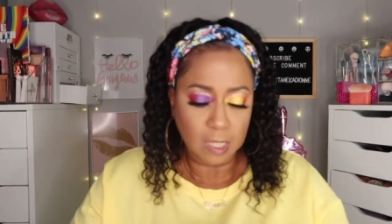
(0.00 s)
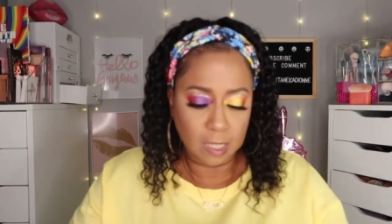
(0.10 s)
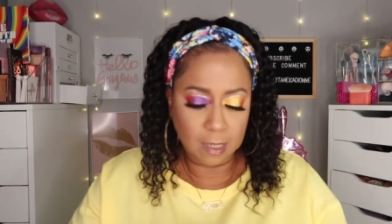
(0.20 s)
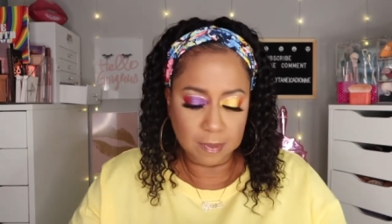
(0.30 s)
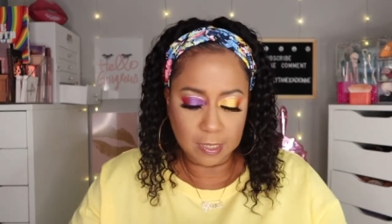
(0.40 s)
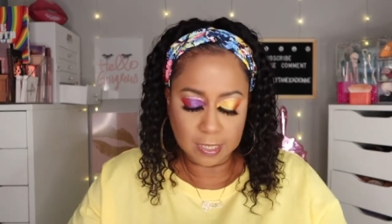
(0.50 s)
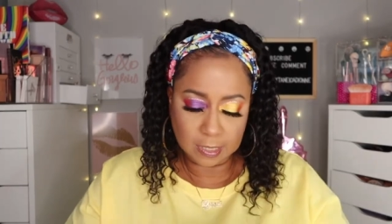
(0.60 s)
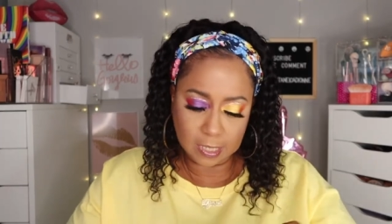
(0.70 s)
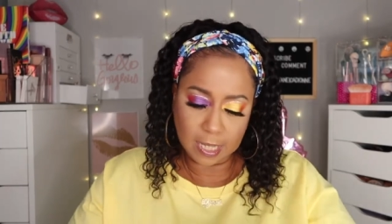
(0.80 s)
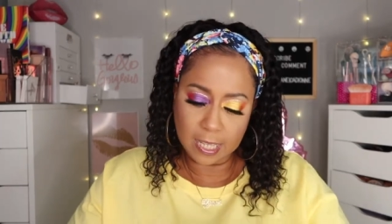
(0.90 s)
um the
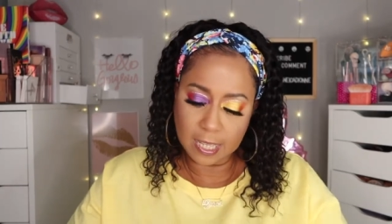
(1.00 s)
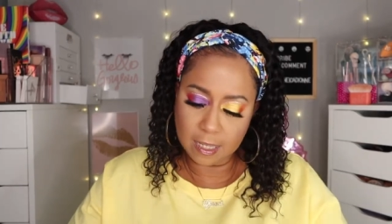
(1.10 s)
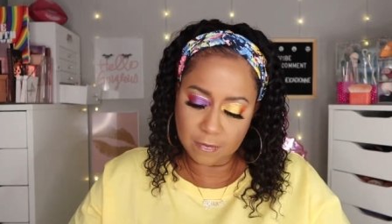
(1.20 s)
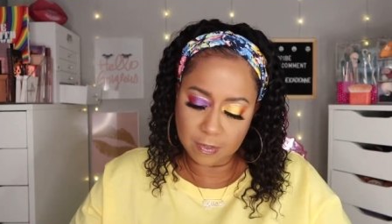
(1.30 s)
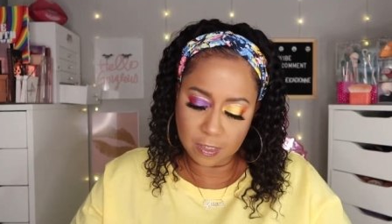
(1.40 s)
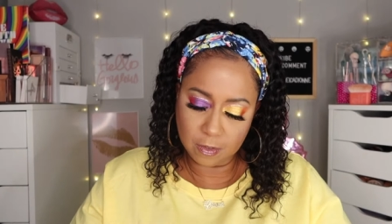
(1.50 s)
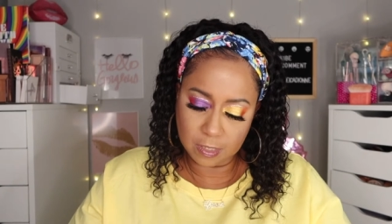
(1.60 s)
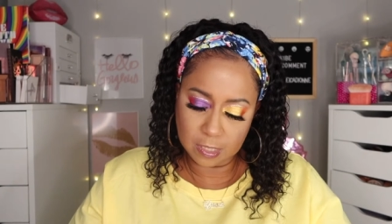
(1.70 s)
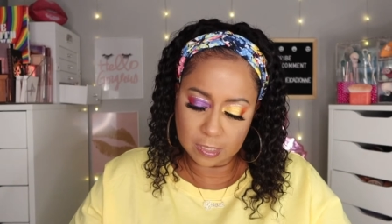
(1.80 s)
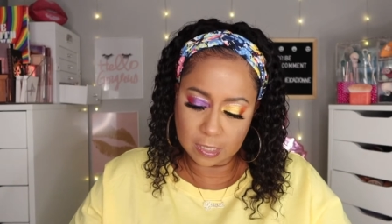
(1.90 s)
next thing i have here
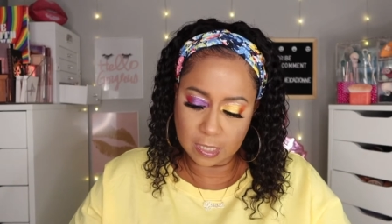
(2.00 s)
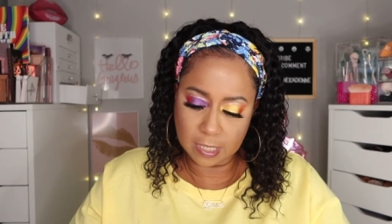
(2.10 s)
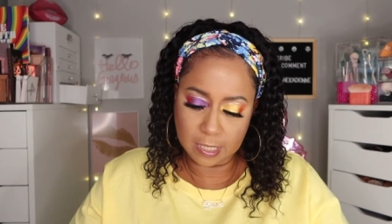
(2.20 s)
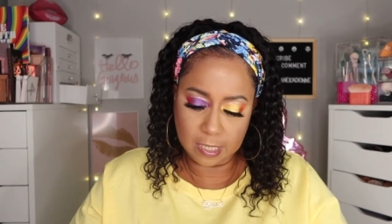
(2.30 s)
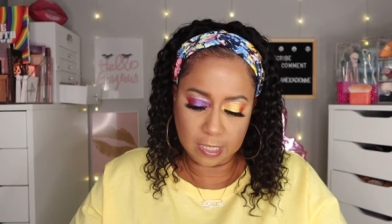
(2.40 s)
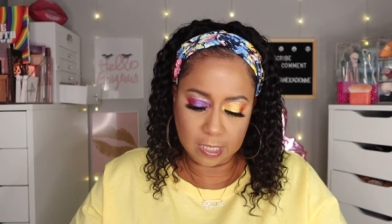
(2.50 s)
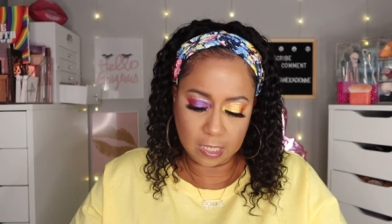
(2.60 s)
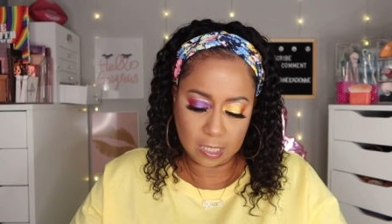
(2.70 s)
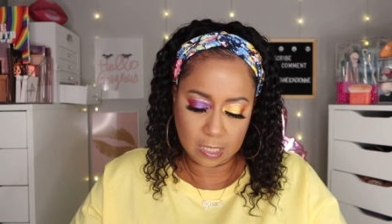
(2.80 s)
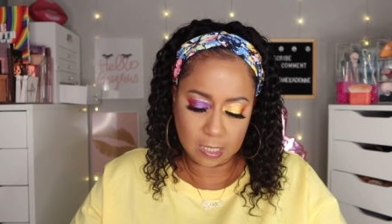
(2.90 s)
is
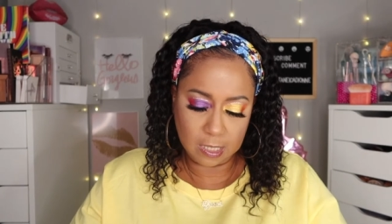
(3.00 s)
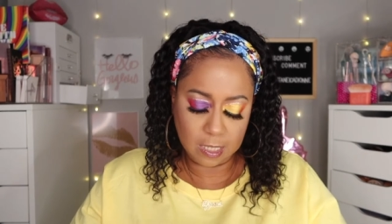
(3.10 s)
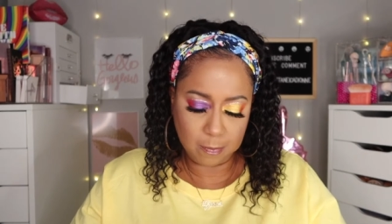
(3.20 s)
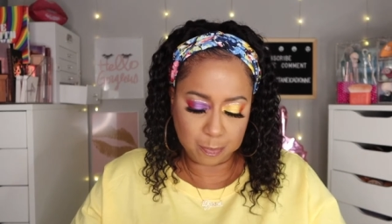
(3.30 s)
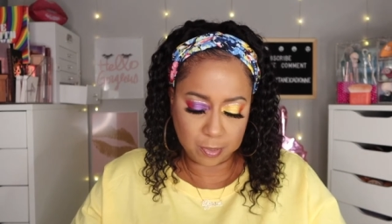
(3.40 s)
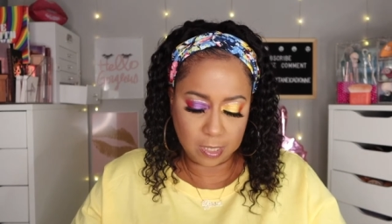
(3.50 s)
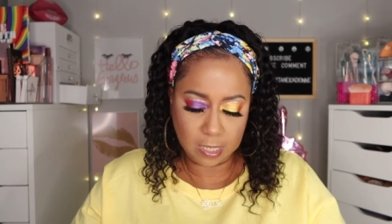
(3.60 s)
a lip